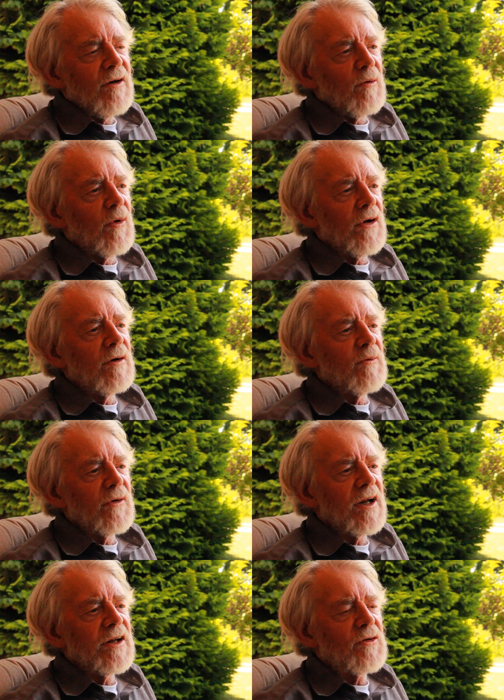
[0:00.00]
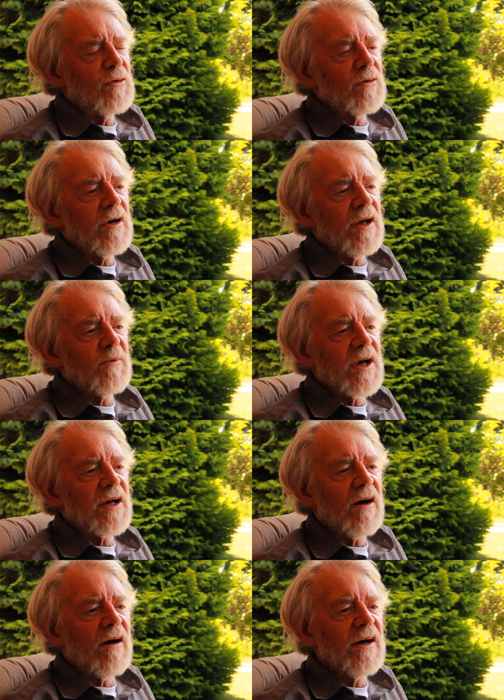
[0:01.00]
What I'm really talking about,
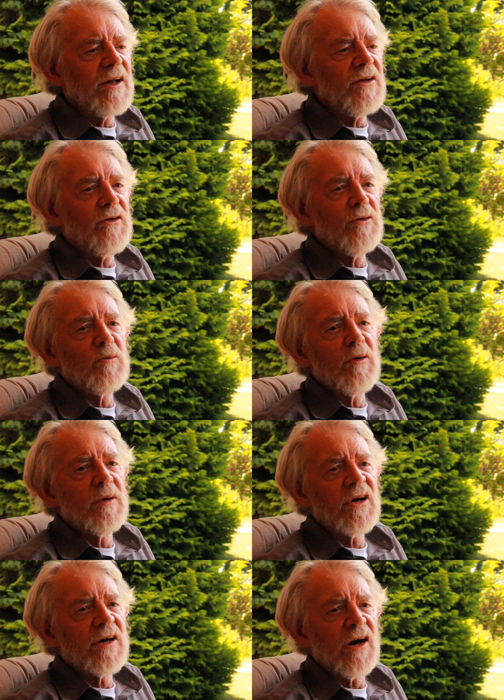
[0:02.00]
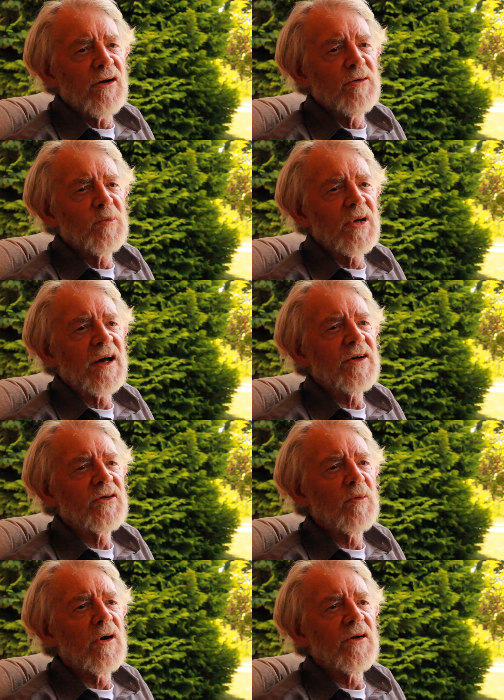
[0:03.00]
I knew where my home place
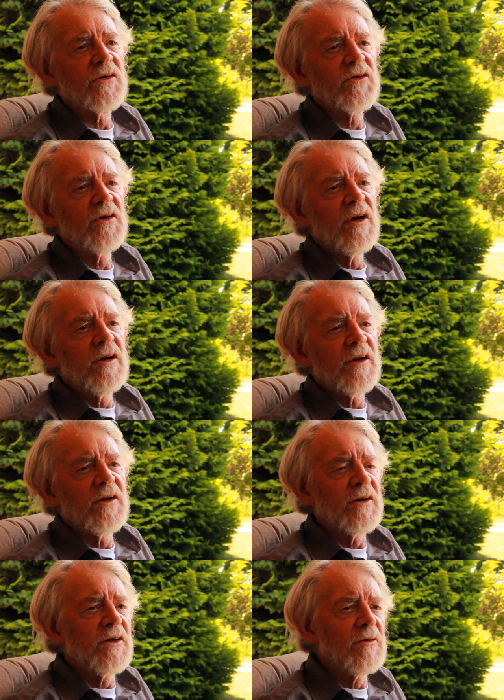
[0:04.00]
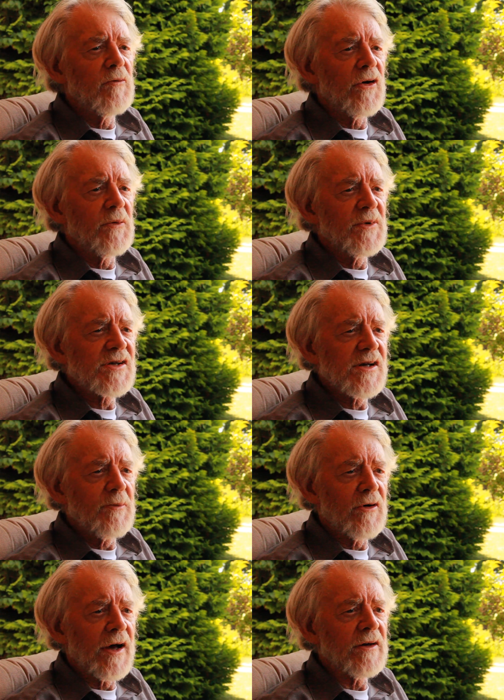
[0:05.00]
was and I didn't want to be
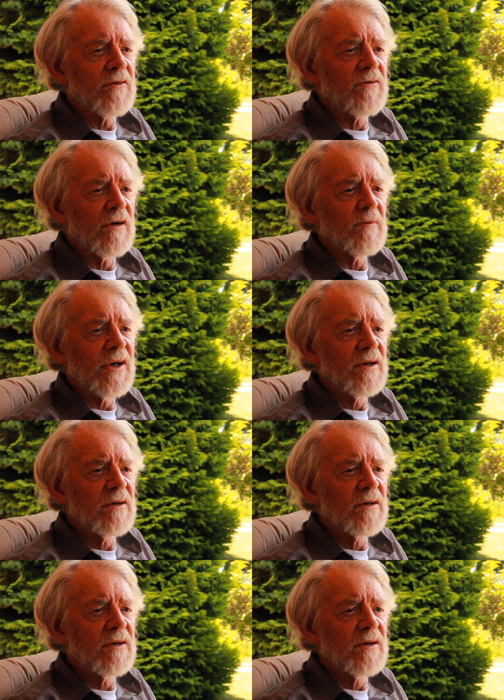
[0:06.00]
separated from it.